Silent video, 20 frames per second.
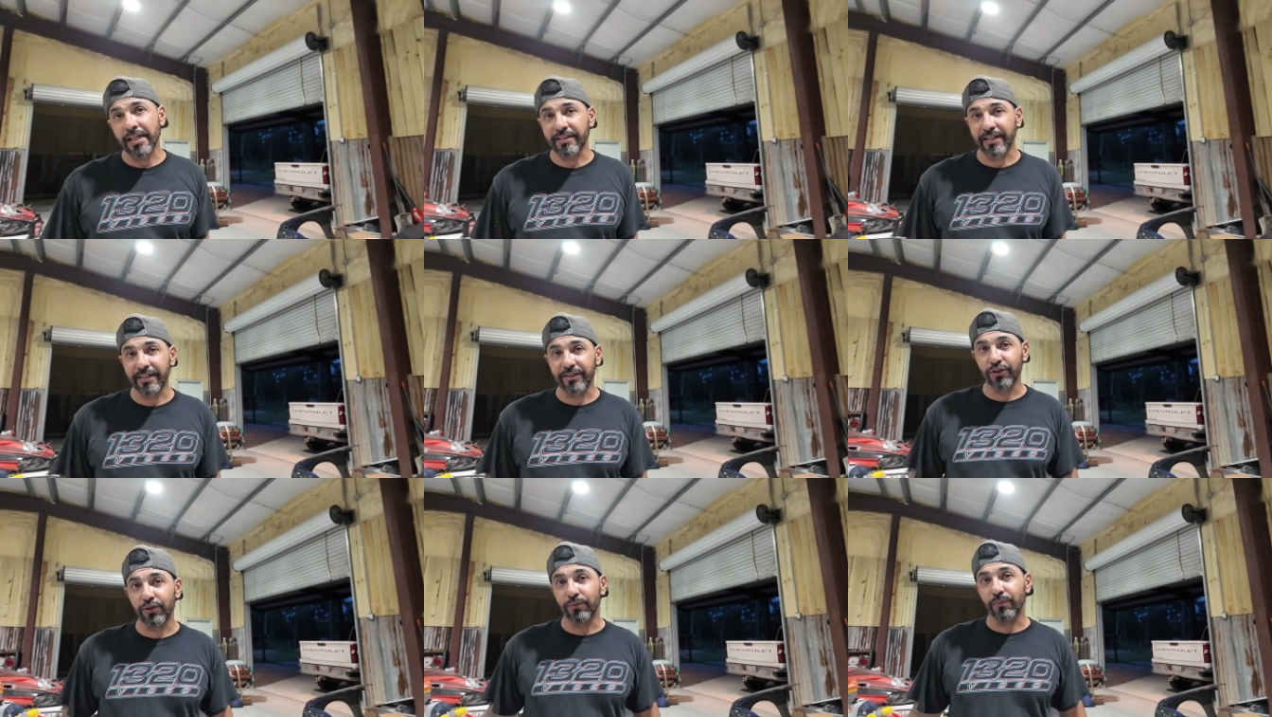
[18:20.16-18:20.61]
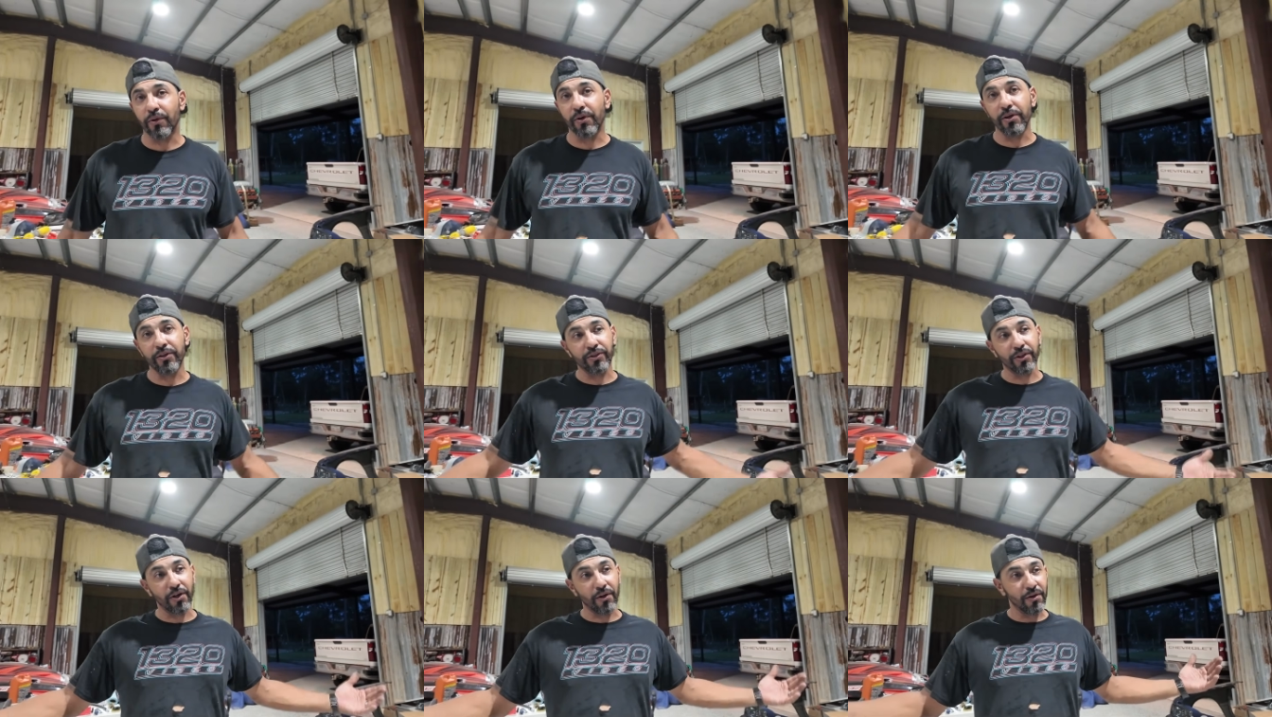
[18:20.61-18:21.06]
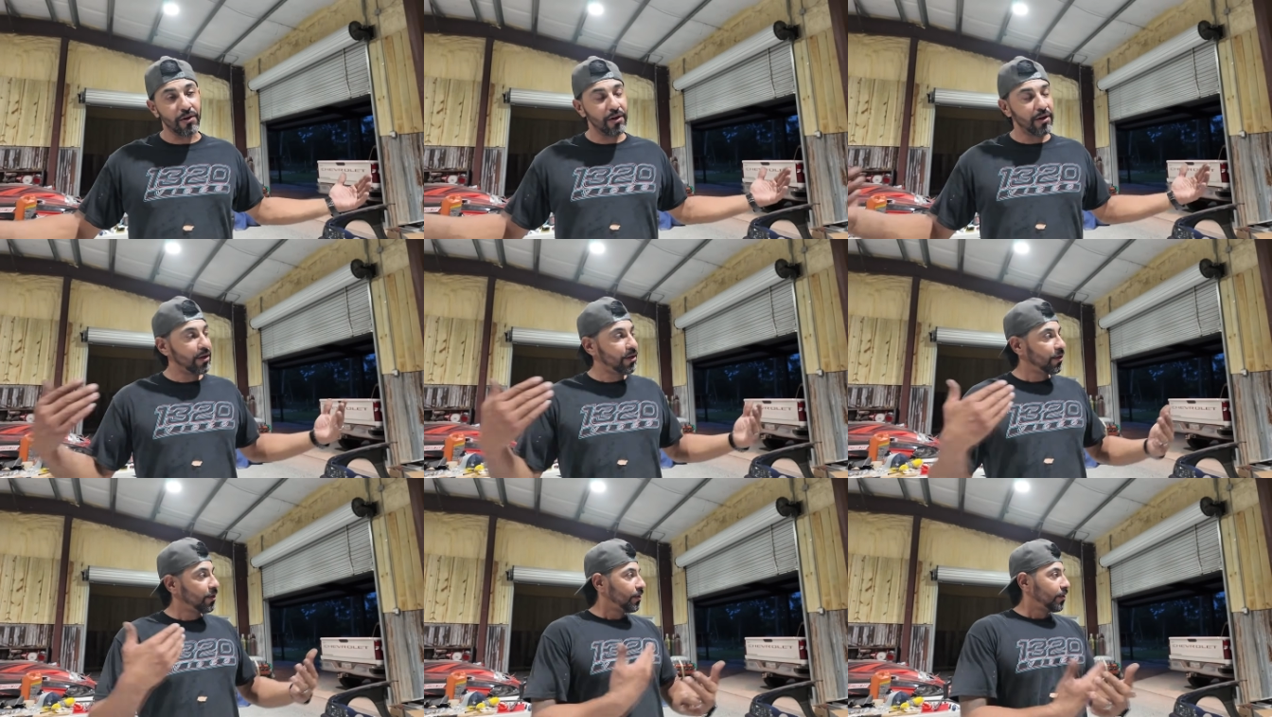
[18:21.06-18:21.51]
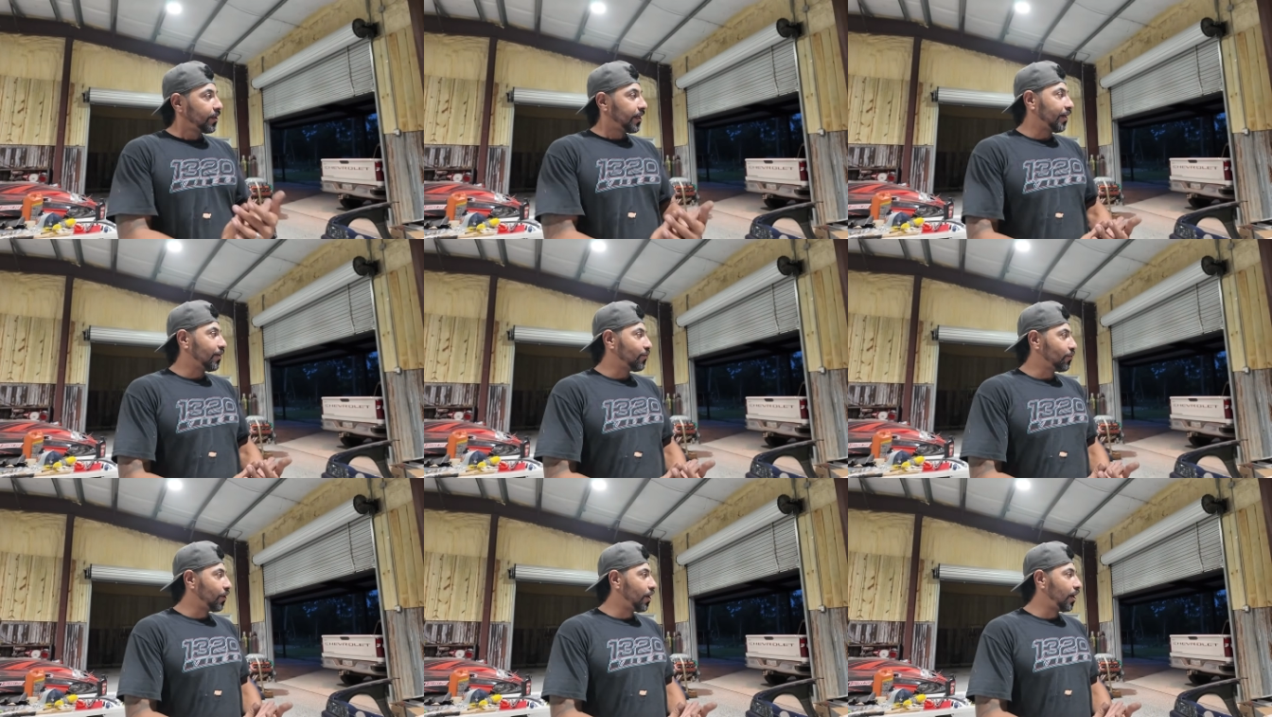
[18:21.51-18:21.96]
stands no more, so
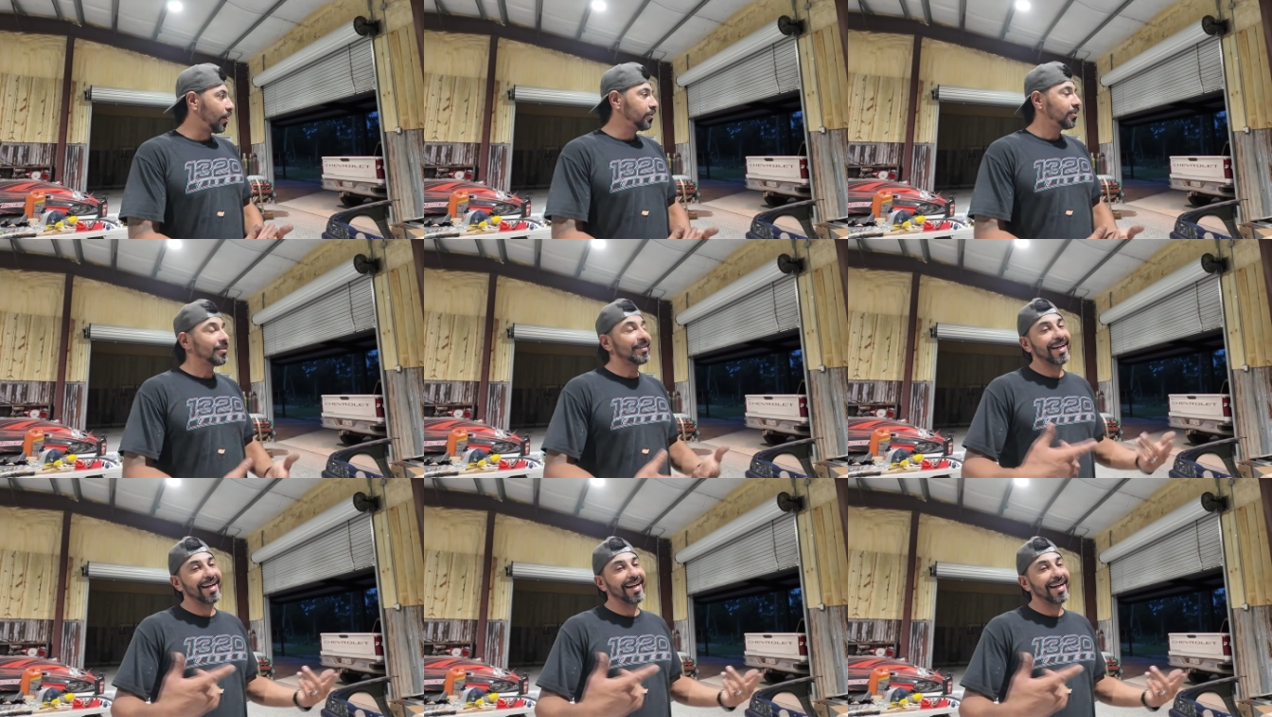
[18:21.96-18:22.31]
it runs.